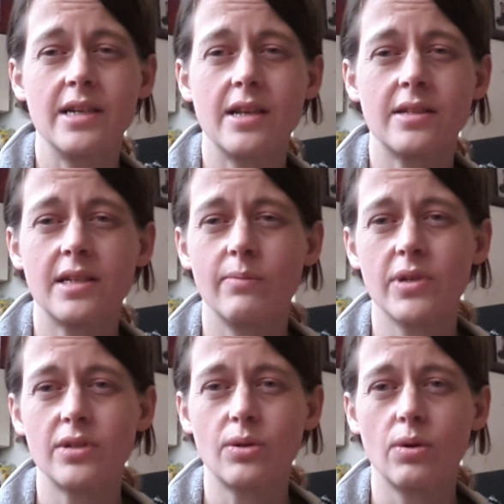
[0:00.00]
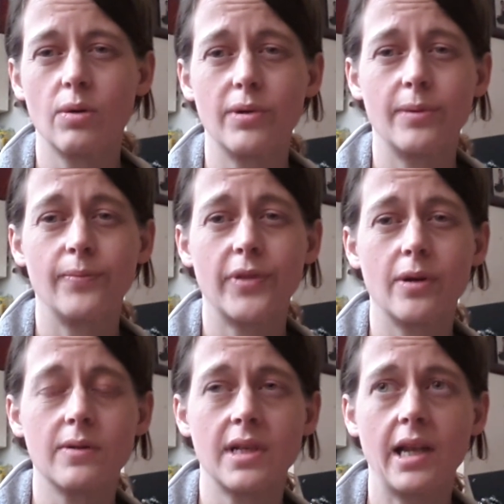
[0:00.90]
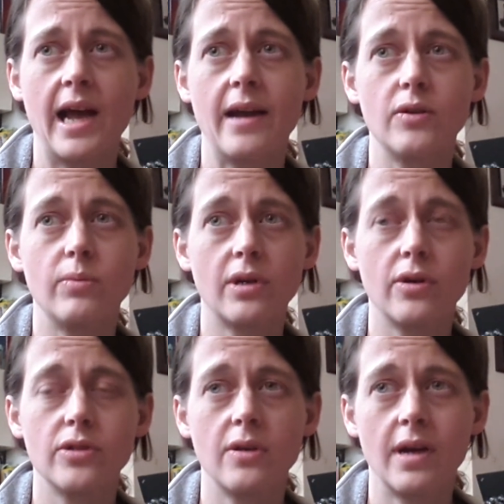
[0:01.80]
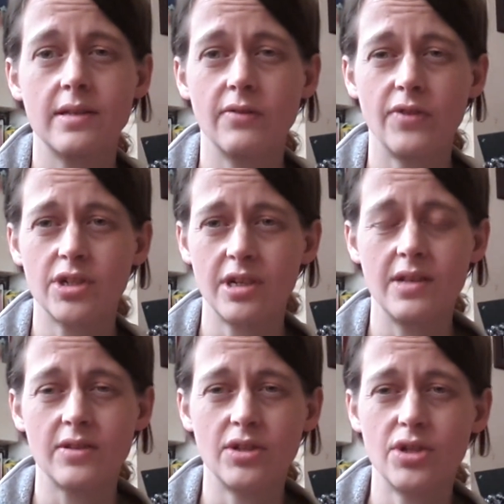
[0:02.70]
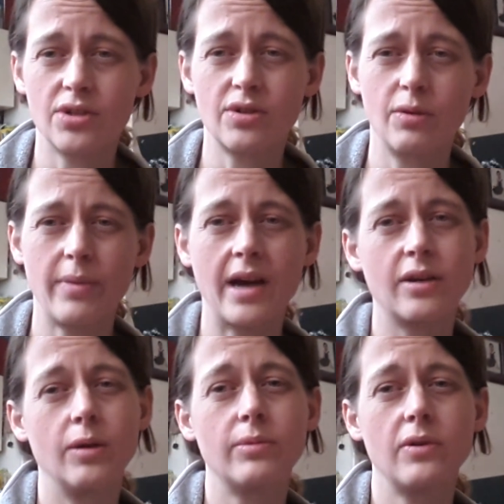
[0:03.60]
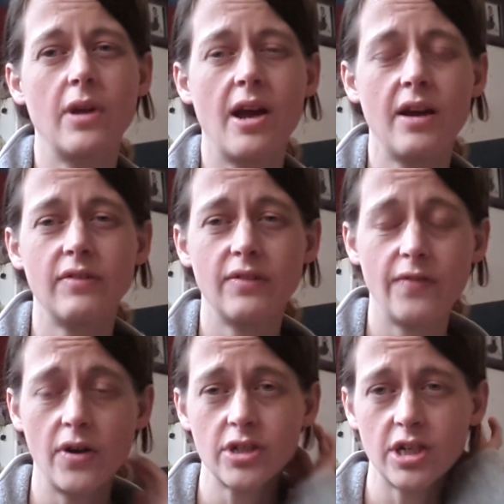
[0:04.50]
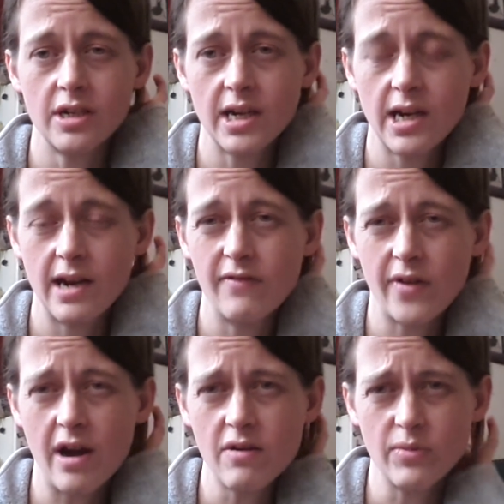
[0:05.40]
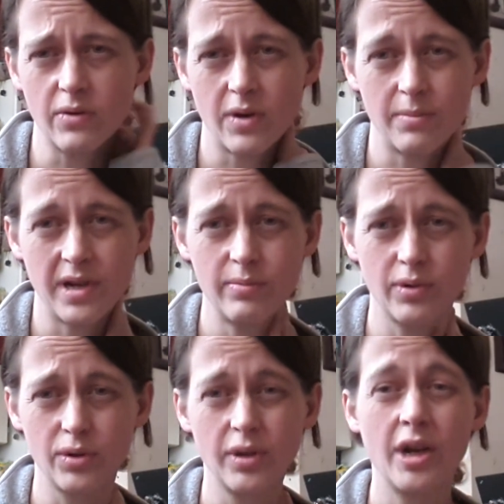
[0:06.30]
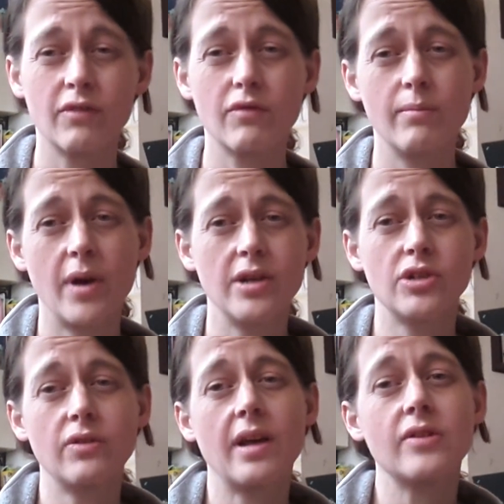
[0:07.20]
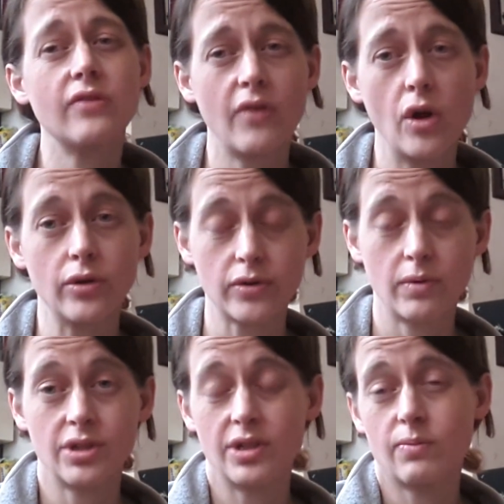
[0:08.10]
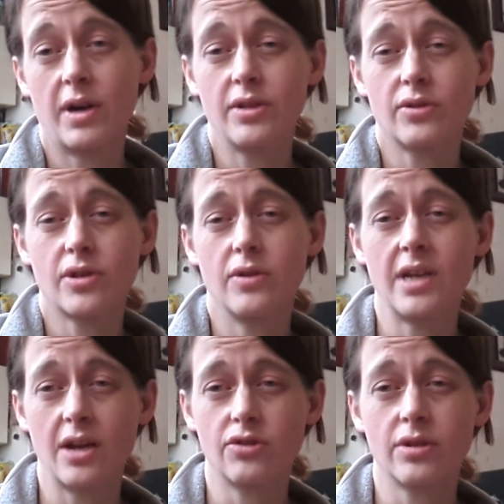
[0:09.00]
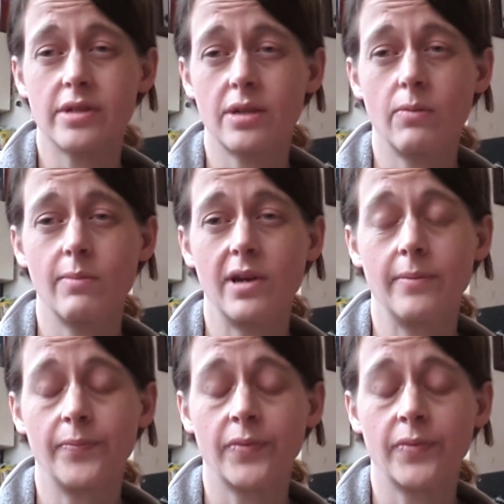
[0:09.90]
identity, Mr. Corbyn, that was allowed because you had sufficient institutional backup. You now have to function in an environment where people remind you that's false, which is why you're so dangerous to women.